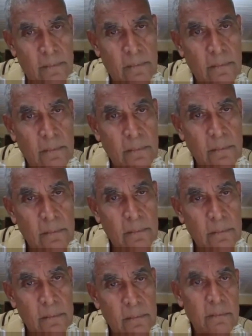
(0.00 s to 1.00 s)

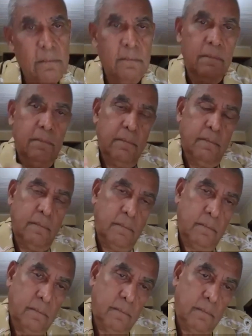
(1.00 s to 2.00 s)
Nothing. Can't.
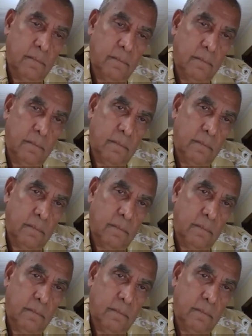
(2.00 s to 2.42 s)
Can't much.